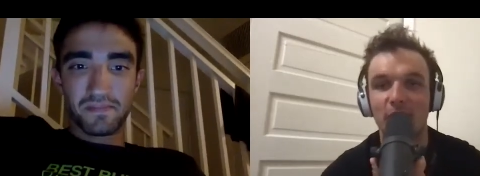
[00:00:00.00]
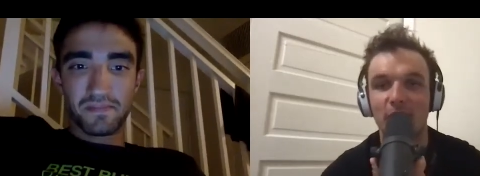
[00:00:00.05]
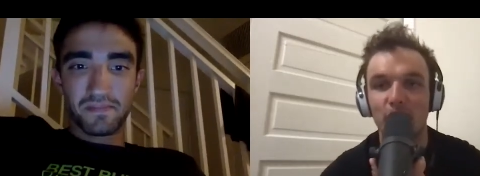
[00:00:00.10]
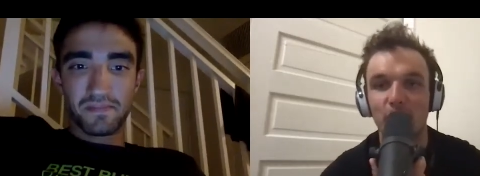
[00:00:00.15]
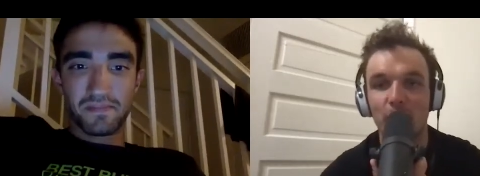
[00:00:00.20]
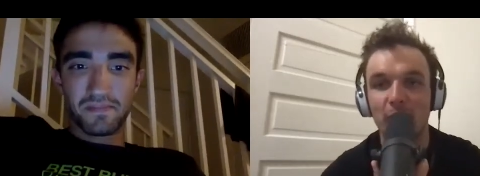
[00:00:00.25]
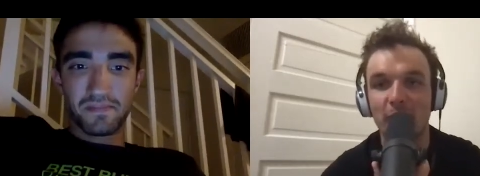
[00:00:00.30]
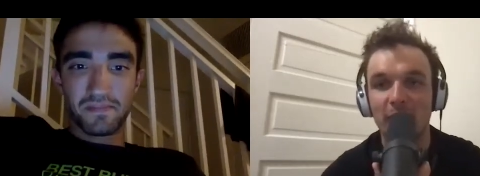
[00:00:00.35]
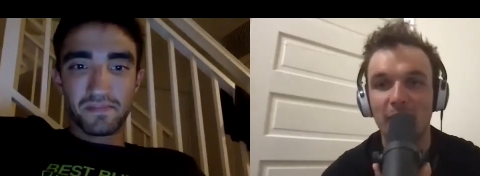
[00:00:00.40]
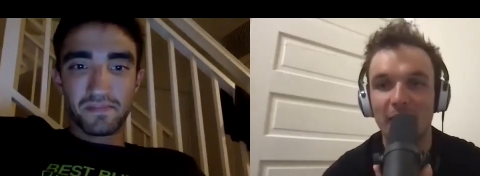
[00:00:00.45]

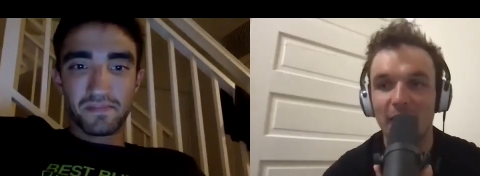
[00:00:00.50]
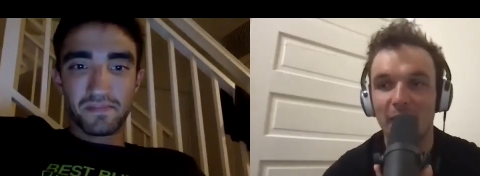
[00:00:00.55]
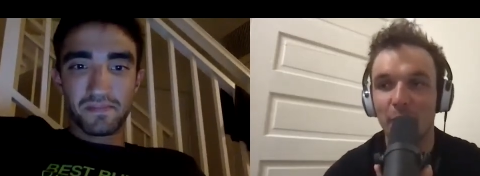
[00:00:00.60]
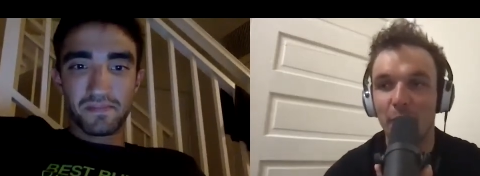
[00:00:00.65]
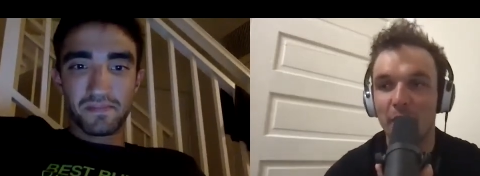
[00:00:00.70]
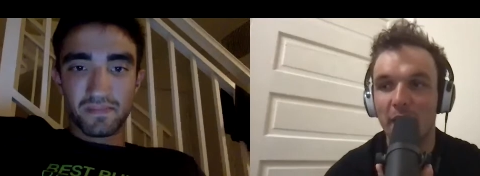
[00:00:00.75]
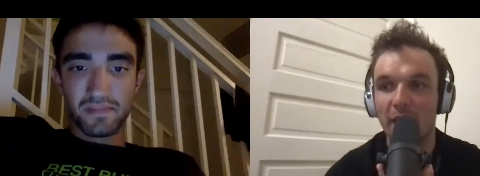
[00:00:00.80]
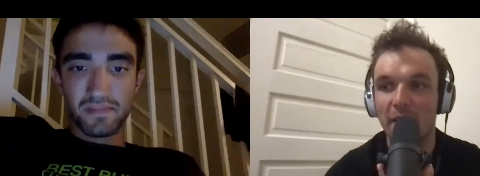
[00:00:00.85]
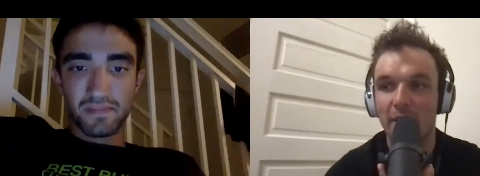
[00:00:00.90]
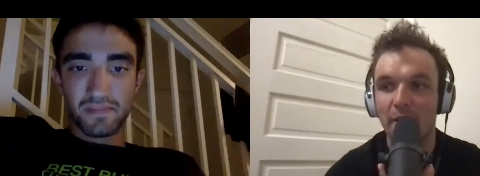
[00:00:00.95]
Speaker 1: what I
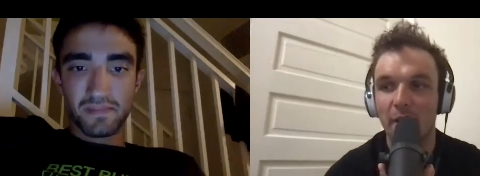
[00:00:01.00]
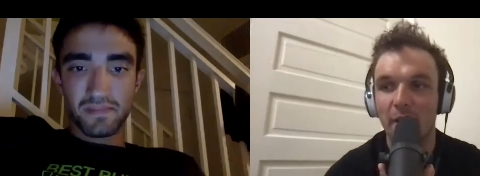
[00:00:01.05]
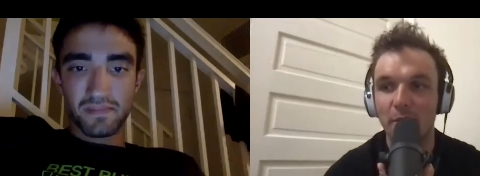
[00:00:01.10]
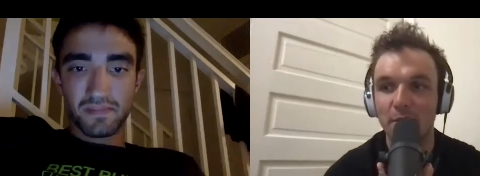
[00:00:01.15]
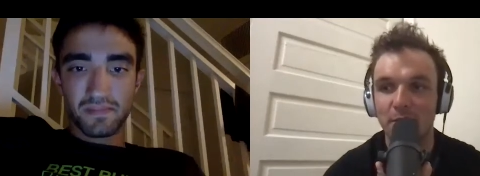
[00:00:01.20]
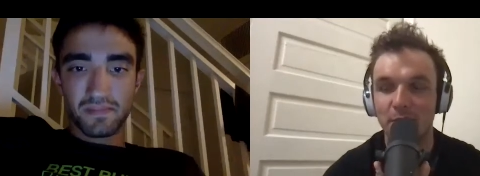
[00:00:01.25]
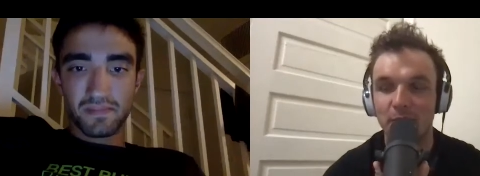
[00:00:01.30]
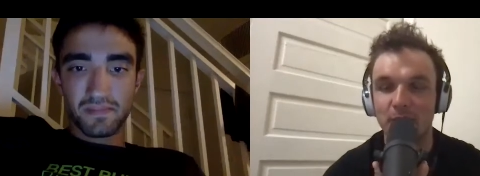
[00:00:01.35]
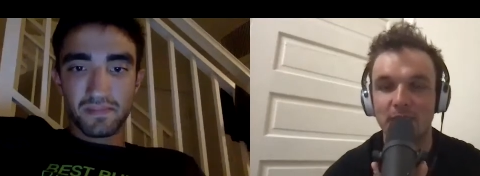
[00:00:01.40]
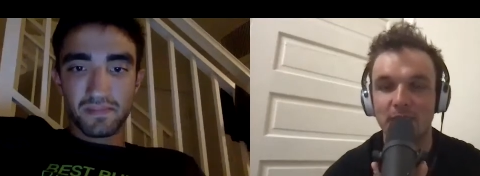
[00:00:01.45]
what I thought
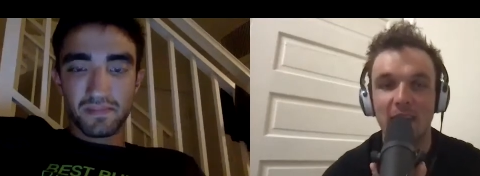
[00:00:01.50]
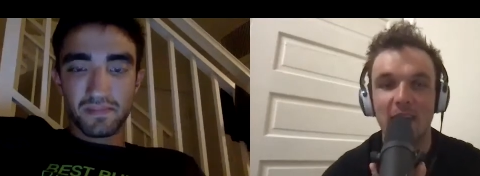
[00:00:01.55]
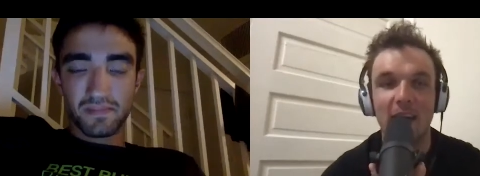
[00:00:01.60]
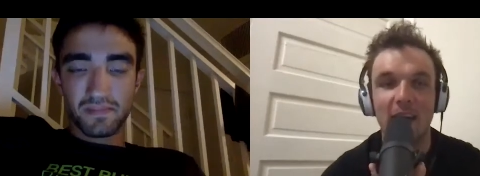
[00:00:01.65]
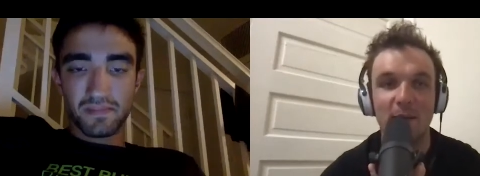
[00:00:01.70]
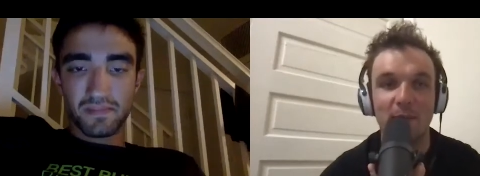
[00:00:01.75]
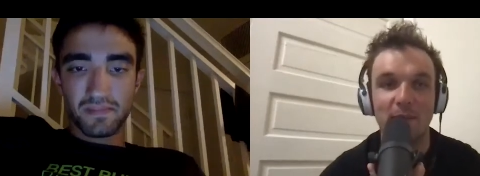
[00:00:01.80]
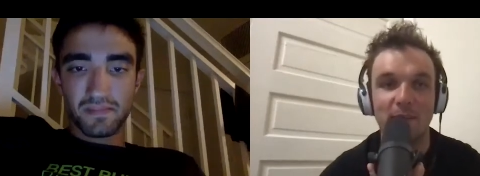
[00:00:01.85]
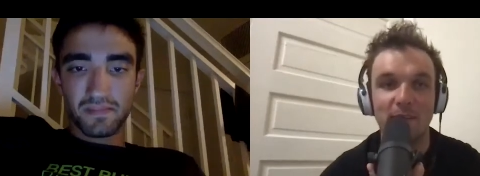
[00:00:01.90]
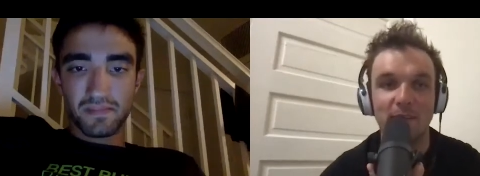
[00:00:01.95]
was a
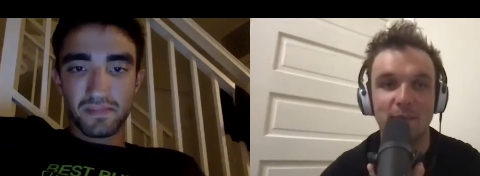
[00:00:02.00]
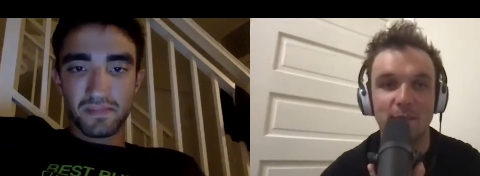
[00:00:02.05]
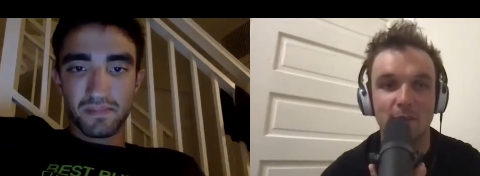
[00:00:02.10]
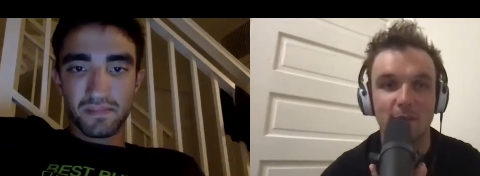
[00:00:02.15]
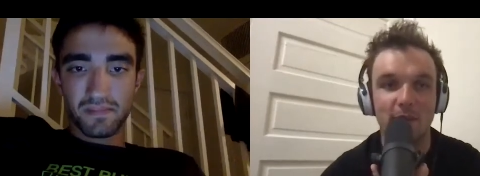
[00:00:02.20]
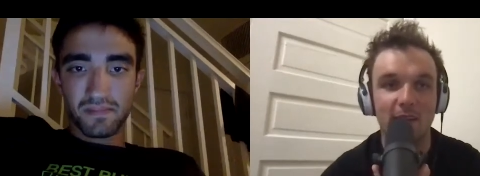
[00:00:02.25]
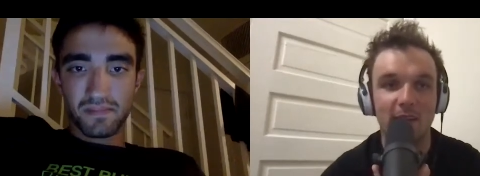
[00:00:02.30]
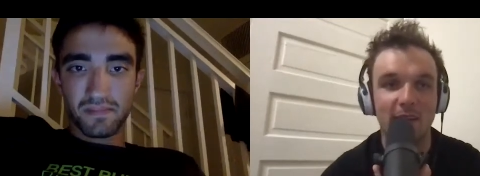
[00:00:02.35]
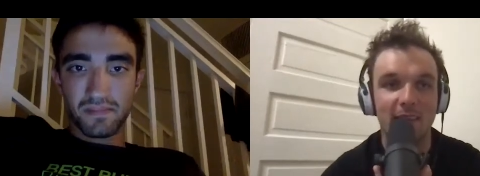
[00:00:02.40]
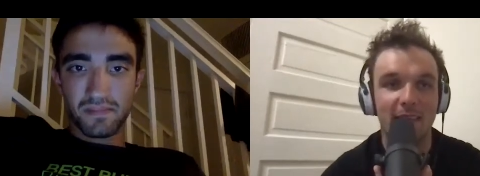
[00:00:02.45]
retirement
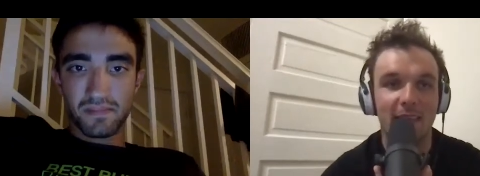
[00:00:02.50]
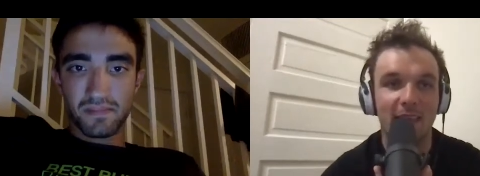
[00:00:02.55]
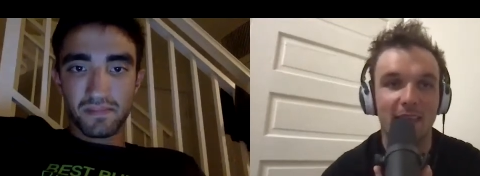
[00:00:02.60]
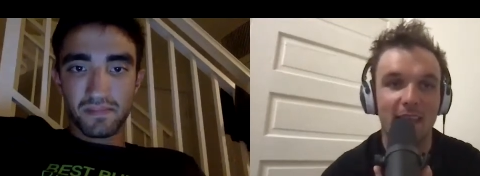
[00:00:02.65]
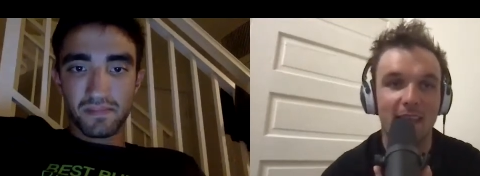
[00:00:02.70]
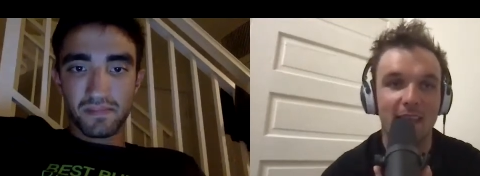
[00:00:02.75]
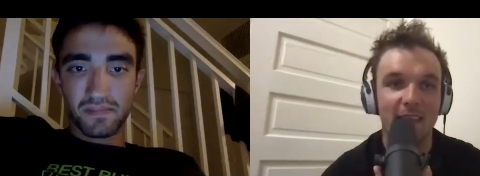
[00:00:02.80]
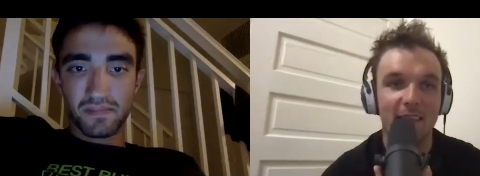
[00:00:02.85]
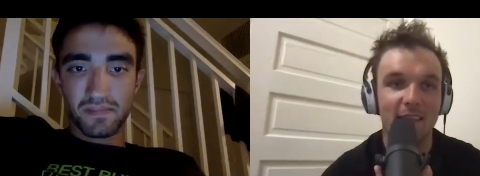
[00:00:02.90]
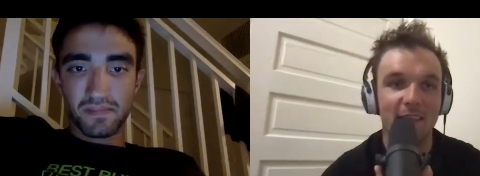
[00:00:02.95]
tour and like
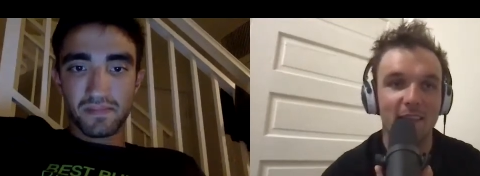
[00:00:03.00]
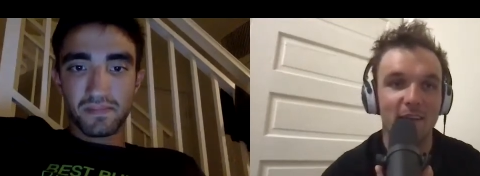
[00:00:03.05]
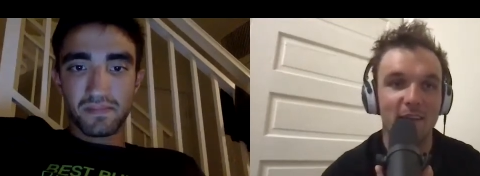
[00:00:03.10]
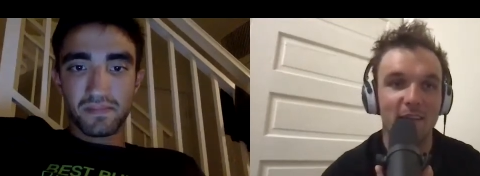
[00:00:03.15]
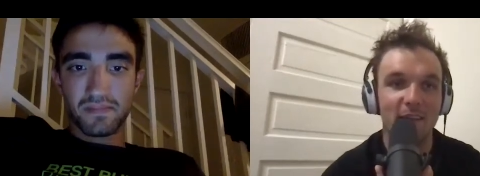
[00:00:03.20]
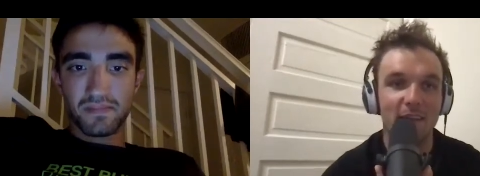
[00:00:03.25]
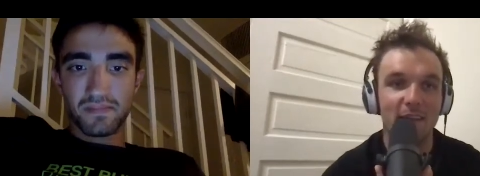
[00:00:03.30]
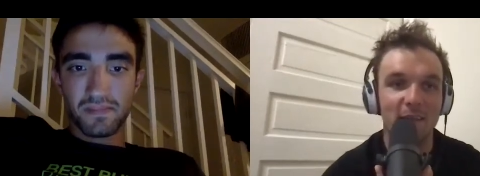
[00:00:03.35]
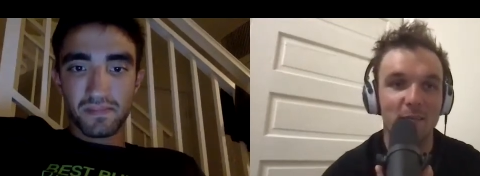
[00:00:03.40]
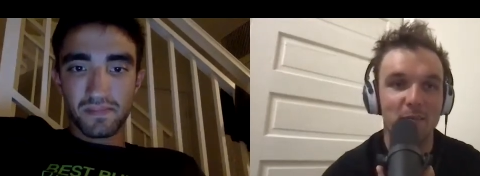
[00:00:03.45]
it
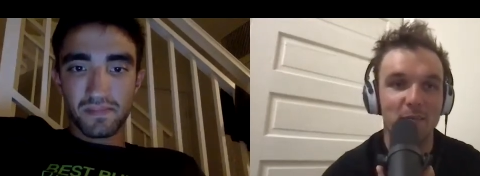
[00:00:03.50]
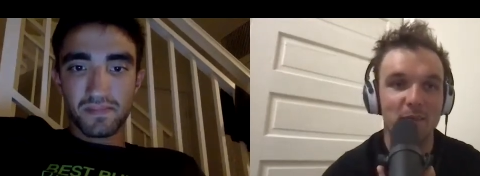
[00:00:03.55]
literally